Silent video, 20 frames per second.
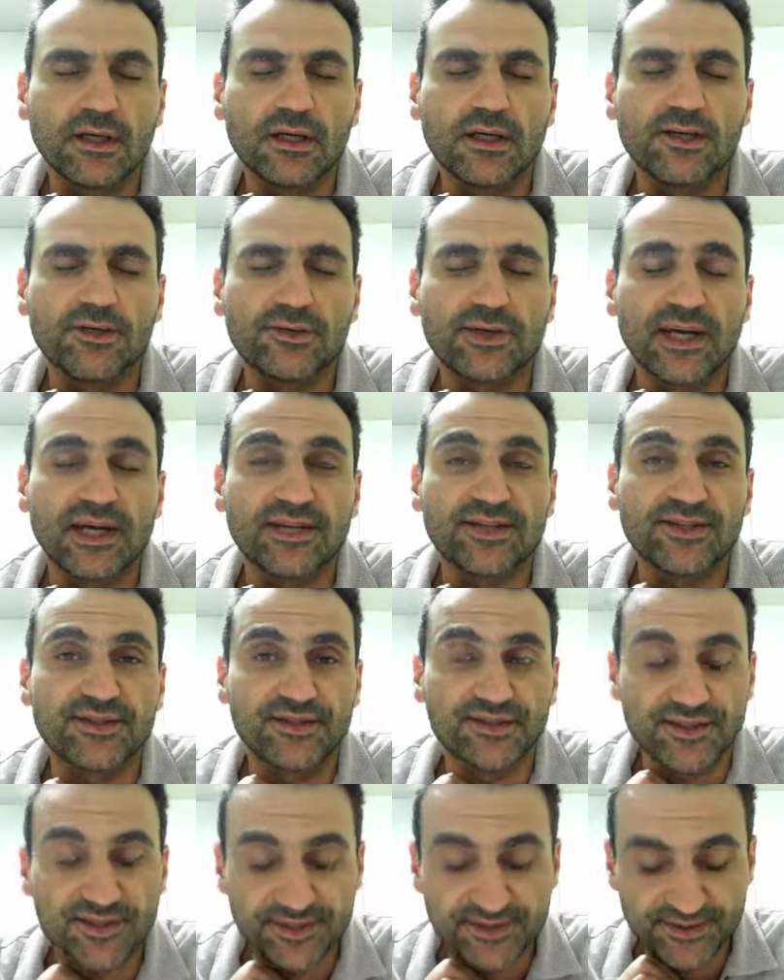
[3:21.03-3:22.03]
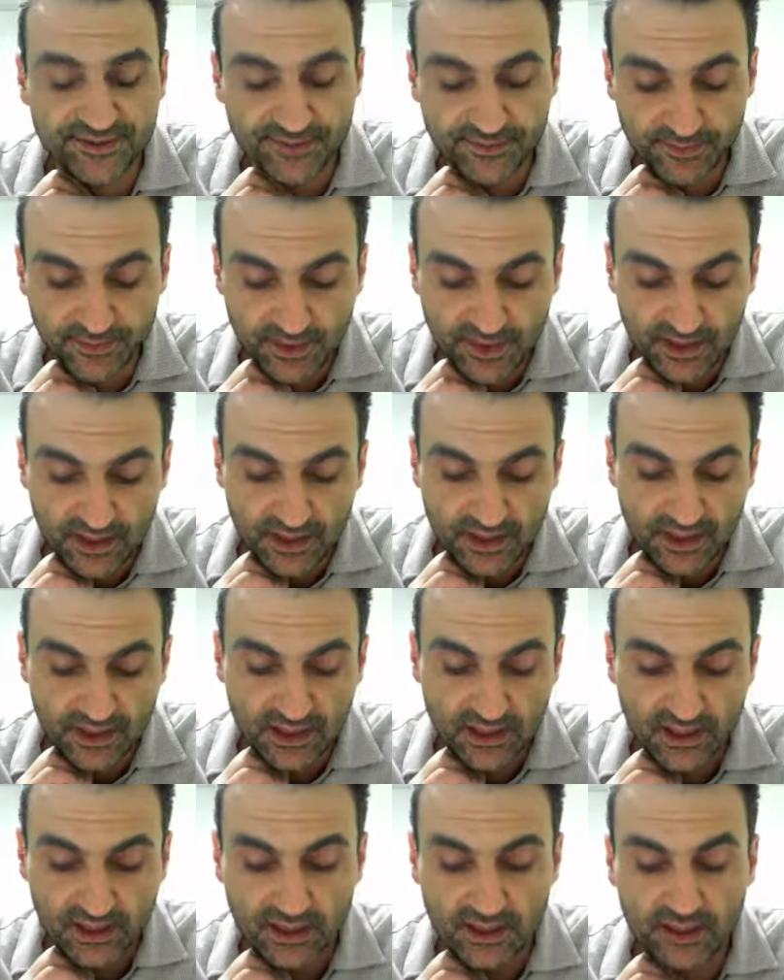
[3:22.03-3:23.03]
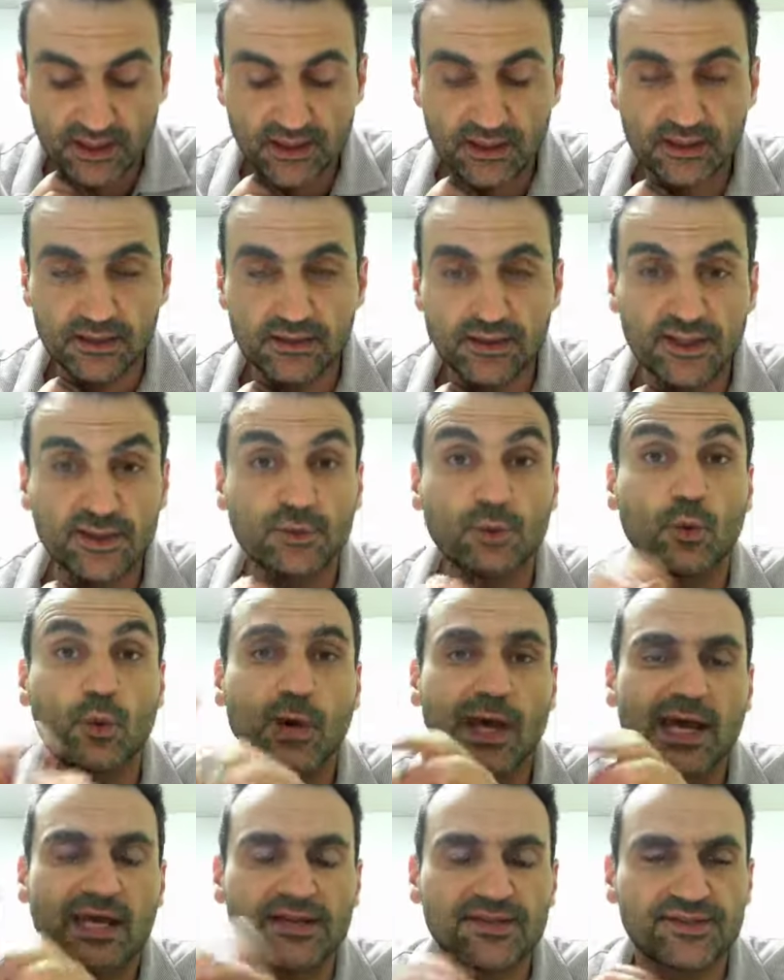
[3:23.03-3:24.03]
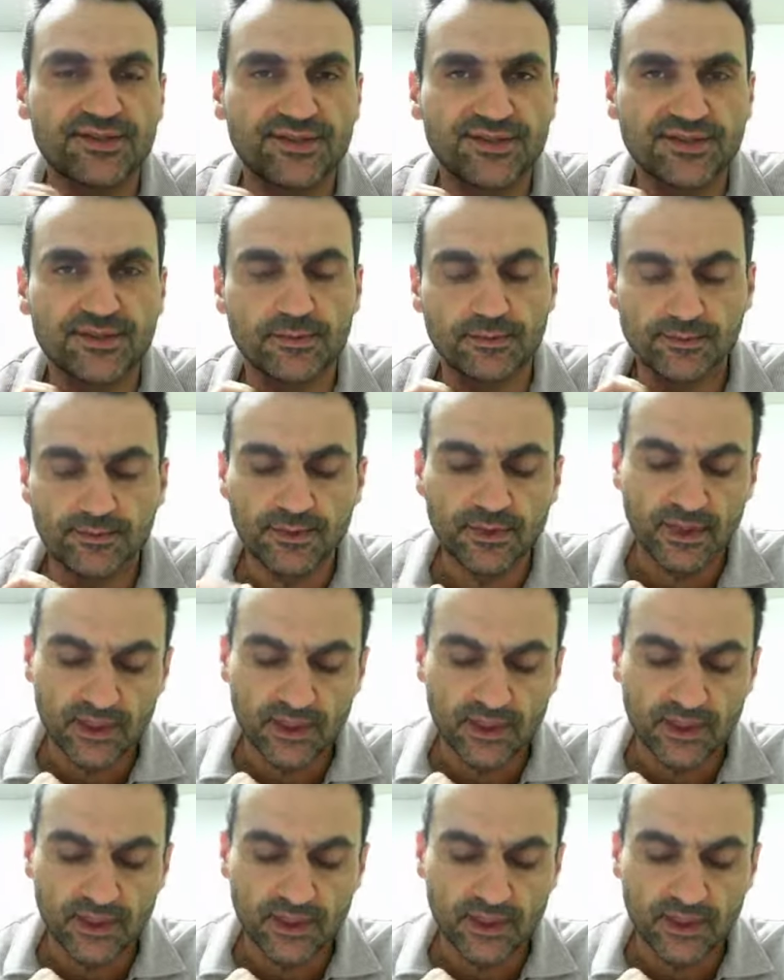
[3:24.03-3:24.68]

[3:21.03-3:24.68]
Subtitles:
attraction system, his WOW system.